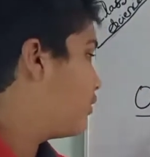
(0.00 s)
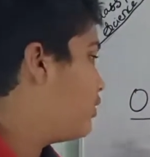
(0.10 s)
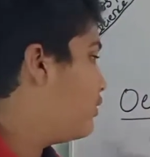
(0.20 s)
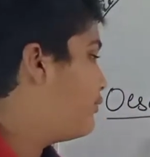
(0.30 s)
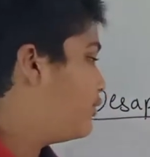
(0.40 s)

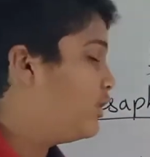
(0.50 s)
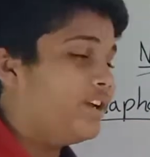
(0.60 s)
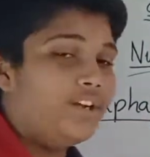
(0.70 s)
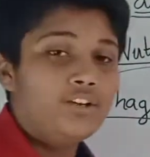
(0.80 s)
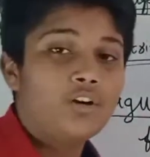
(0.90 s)
go food
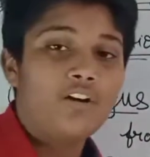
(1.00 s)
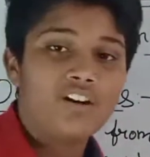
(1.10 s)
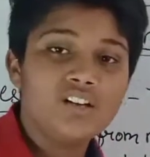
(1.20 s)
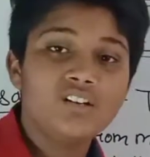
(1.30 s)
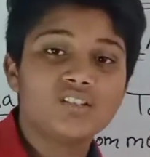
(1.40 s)
into
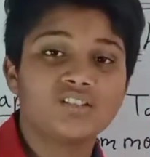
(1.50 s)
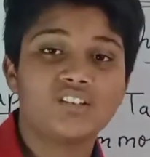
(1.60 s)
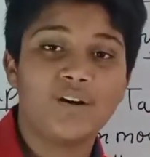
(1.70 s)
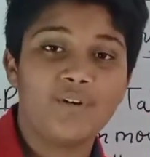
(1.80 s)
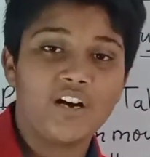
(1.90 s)
our
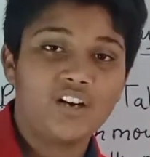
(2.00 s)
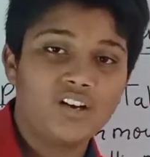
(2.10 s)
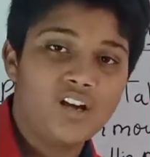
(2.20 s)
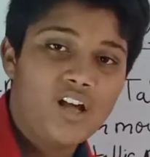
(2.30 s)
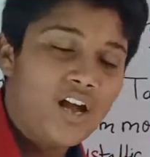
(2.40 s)
stomach.
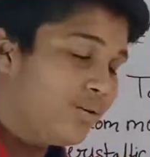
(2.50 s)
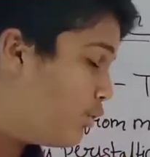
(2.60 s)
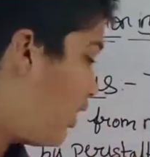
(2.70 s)
And